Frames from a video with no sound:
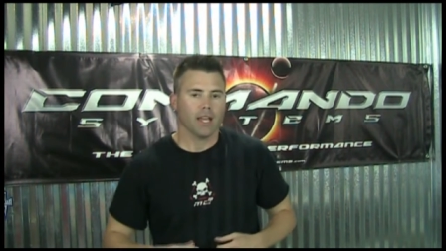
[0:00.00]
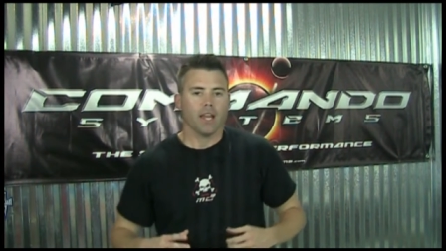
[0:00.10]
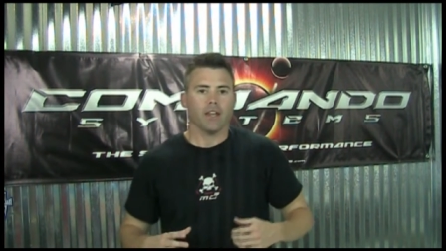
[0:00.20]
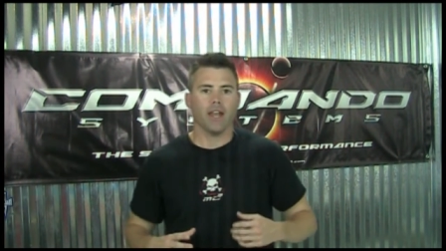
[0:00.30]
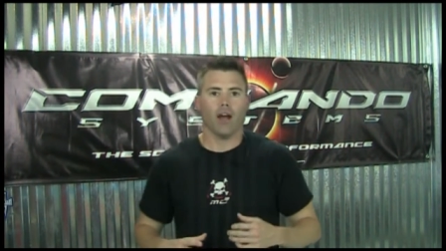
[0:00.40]

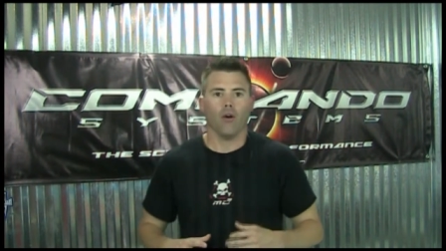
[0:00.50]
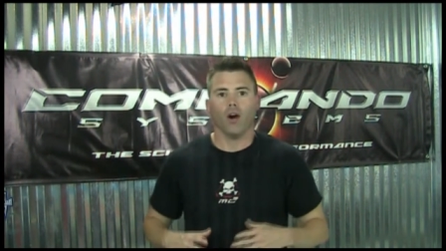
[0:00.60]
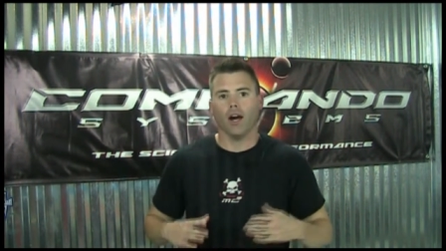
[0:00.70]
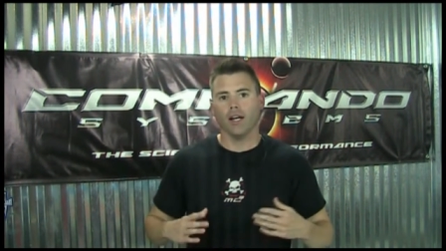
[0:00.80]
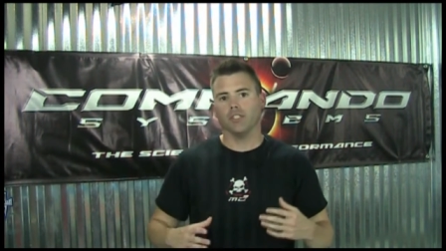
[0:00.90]

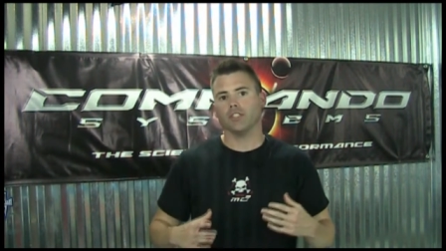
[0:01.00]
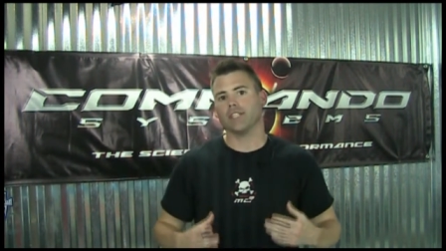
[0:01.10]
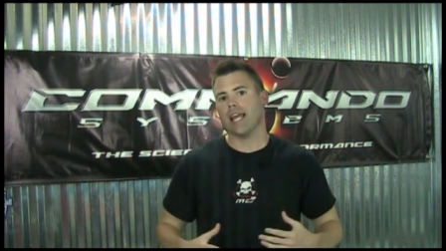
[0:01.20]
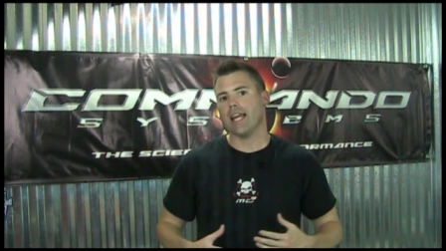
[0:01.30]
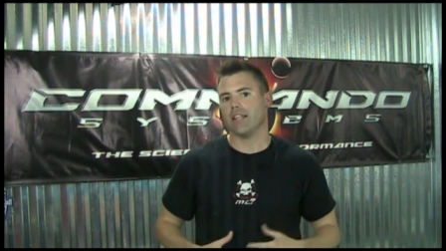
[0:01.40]
Now,
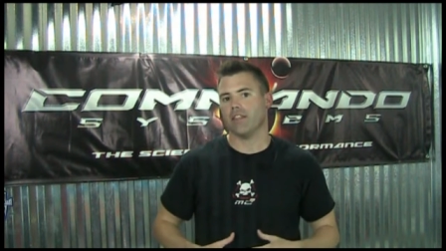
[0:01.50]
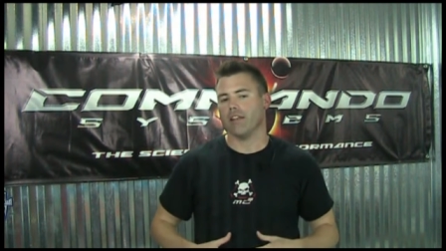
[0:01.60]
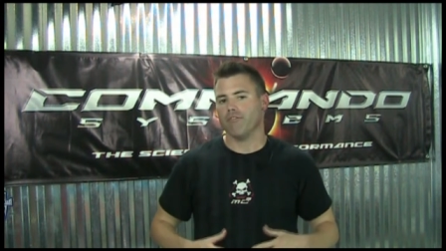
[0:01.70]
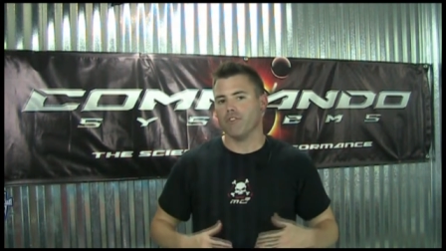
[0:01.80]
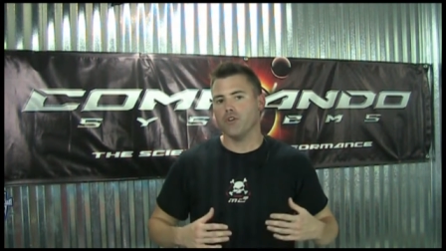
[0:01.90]
understanding that
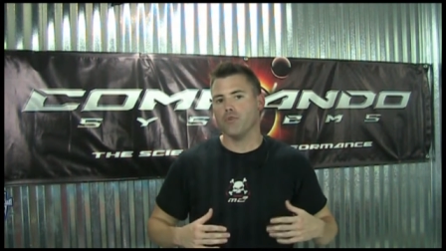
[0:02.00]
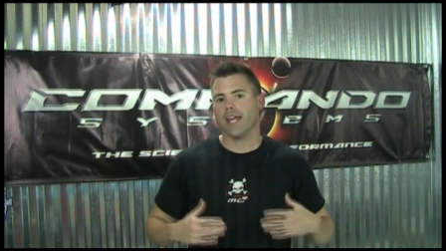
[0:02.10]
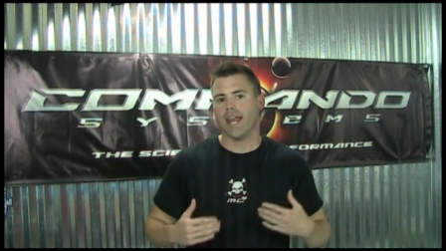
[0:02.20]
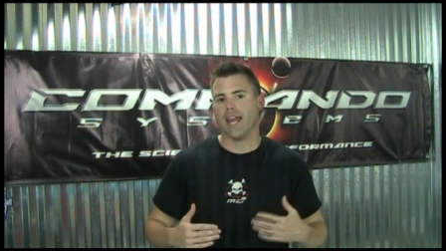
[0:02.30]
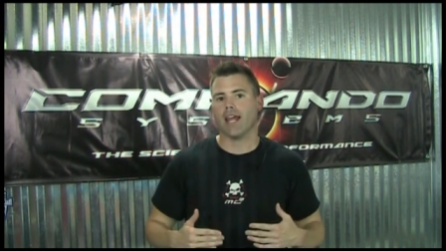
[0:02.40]
if you
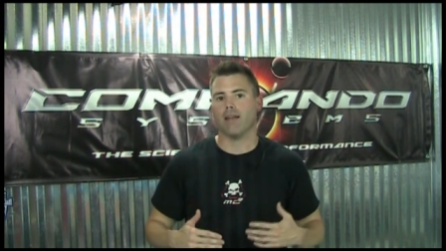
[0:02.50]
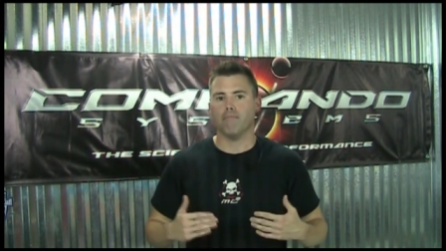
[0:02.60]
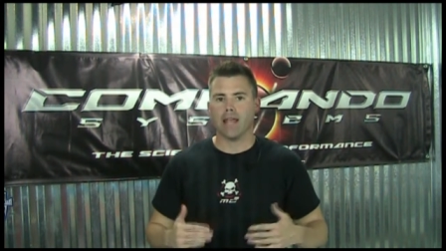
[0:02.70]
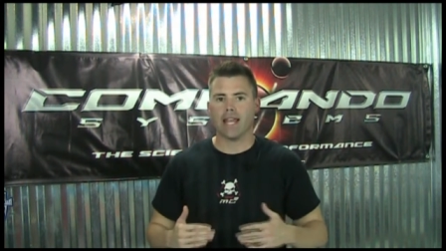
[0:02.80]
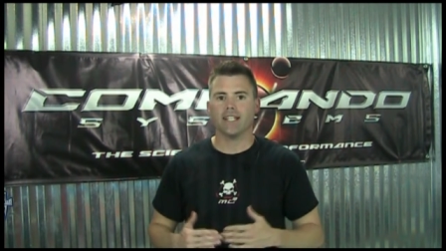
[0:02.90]

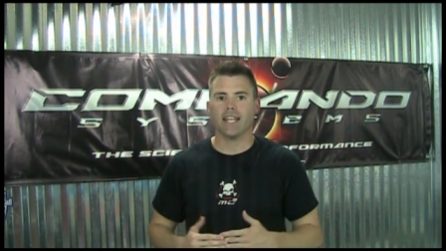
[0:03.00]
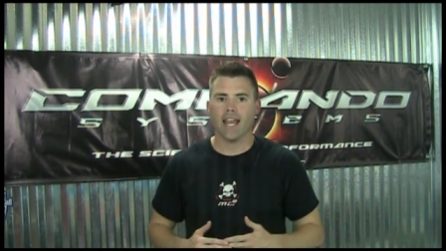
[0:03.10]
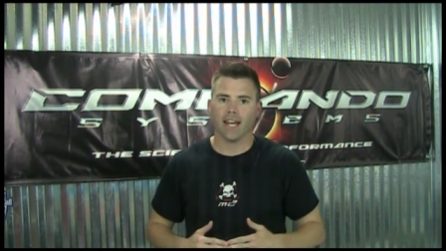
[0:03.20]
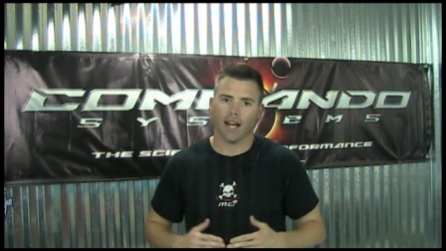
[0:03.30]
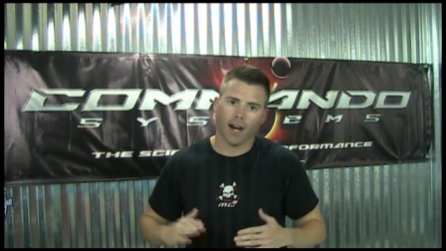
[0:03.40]
can
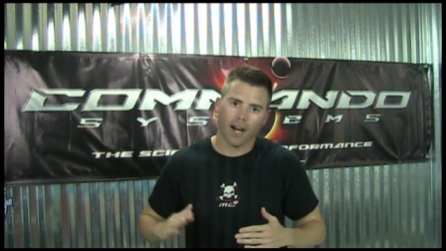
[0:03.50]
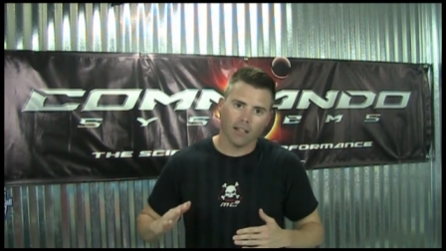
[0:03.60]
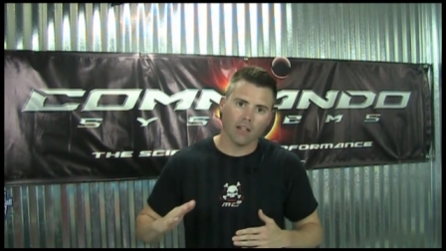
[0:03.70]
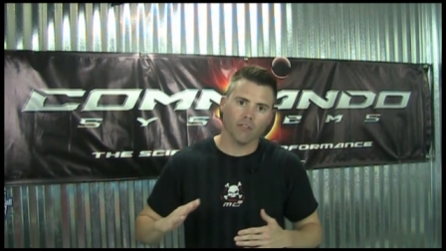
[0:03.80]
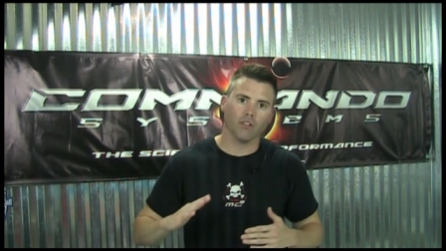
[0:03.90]
maintain a high
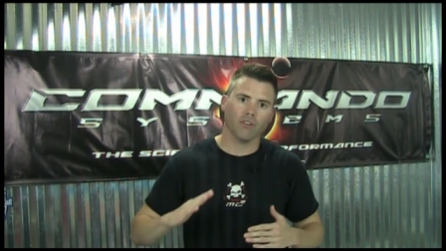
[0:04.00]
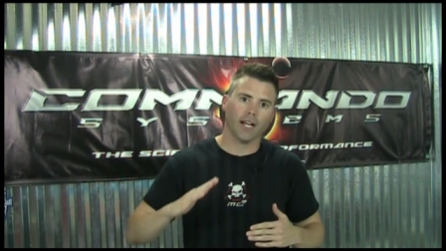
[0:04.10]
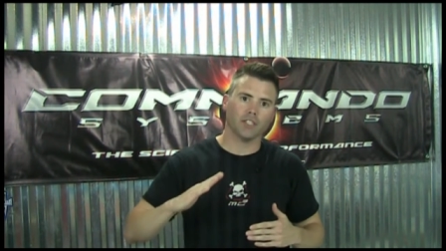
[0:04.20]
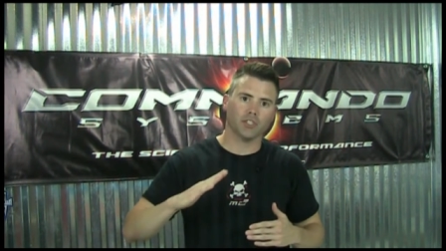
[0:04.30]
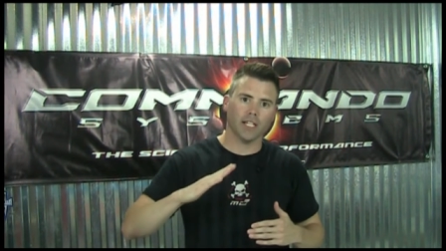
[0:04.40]
level of
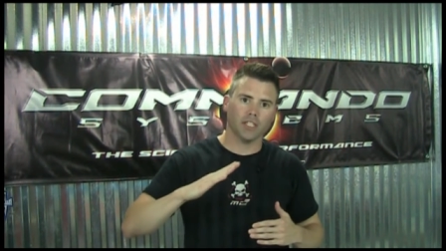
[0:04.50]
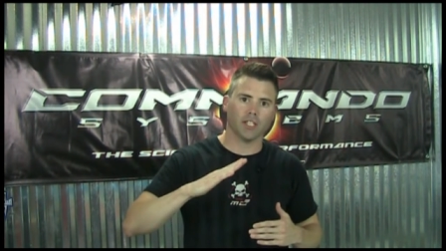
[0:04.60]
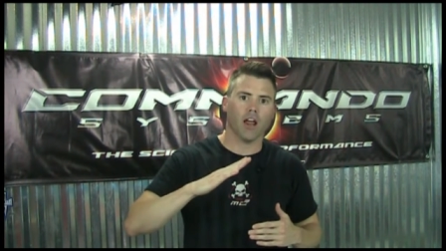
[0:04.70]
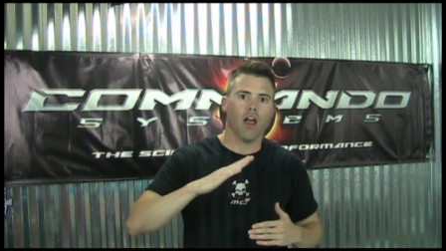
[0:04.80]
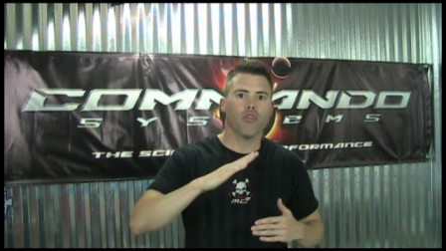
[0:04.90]

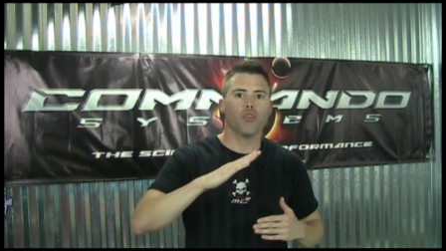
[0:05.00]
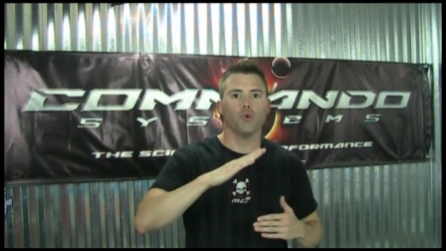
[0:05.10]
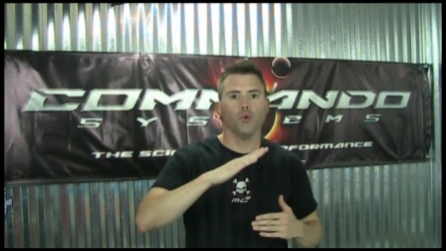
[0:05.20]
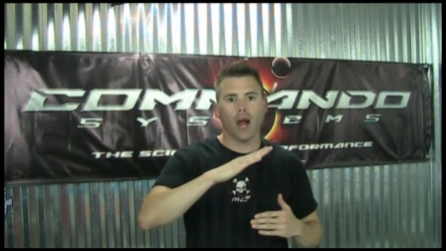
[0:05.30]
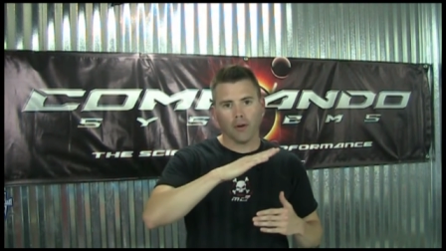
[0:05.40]
hydration
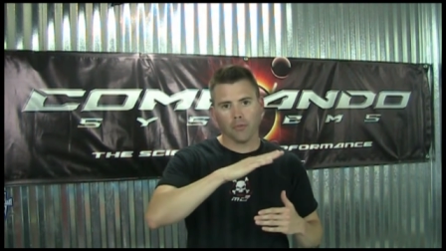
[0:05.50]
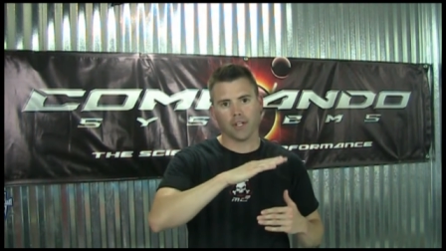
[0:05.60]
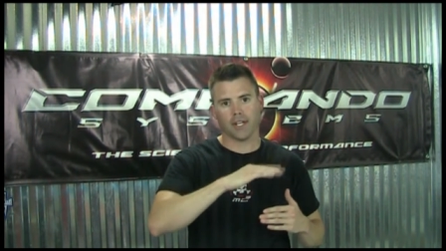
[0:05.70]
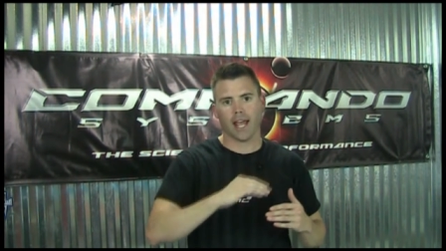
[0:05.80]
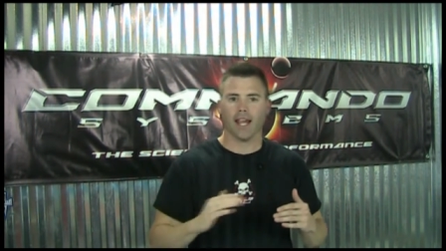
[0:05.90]
throughout the
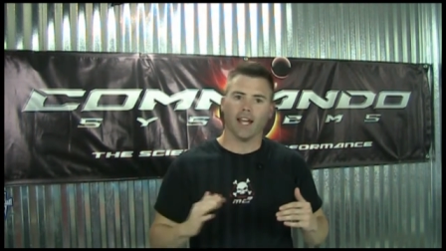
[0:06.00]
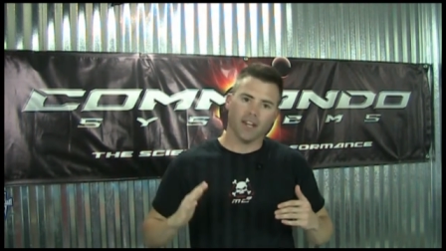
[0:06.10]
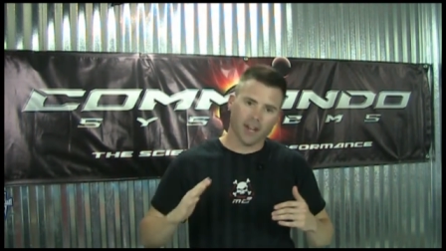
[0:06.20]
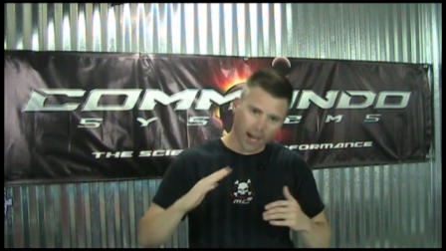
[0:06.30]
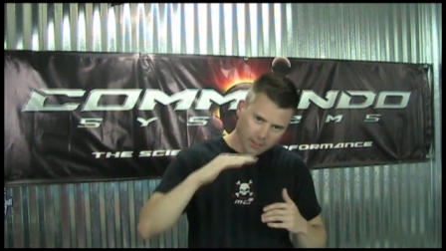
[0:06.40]
day,
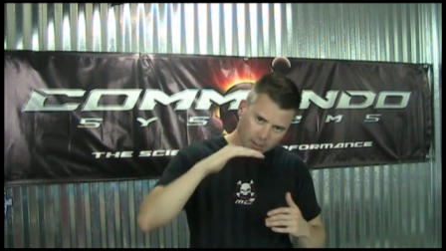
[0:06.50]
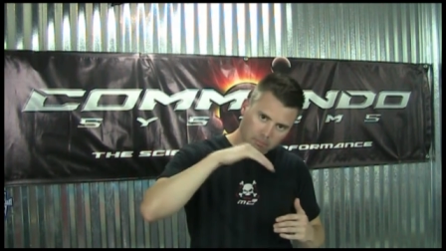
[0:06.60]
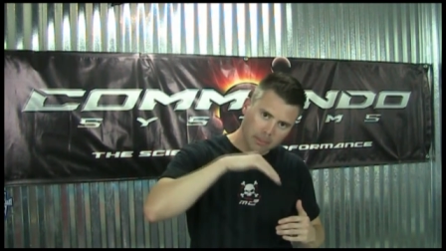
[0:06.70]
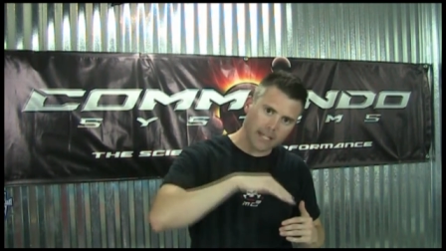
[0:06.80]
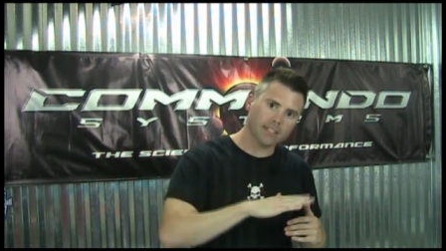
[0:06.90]
not
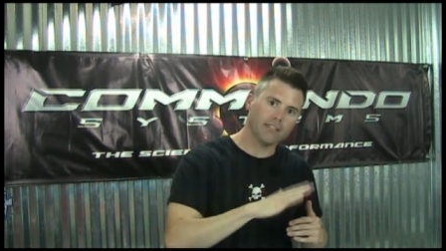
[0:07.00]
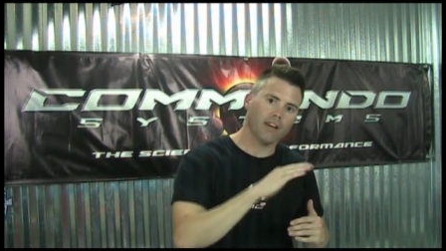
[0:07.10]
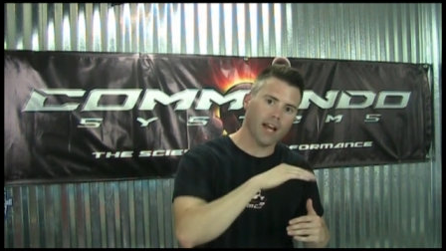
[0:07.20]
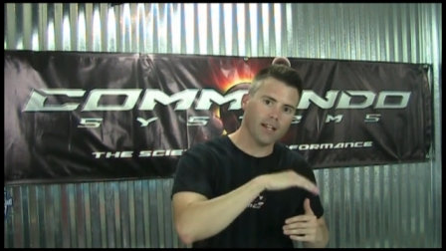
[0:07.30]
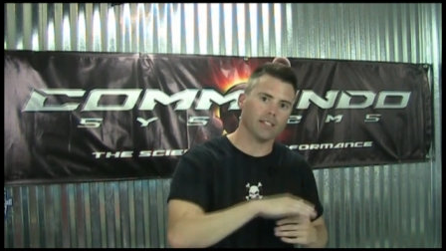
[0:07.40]
just peaks and
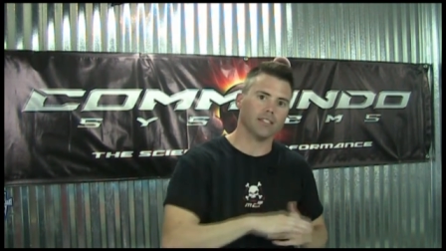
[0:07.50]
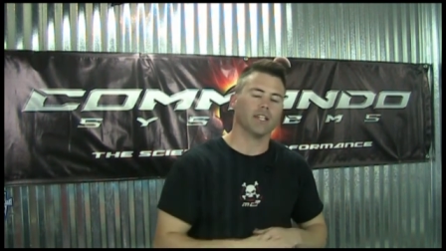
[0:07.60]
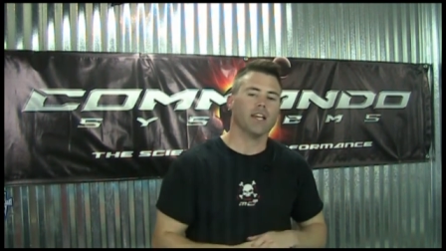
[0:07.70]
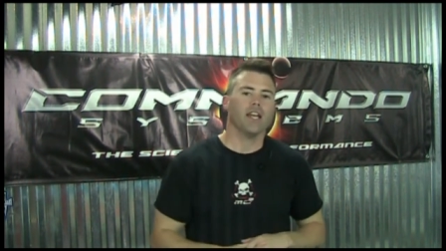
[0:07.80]
valleys,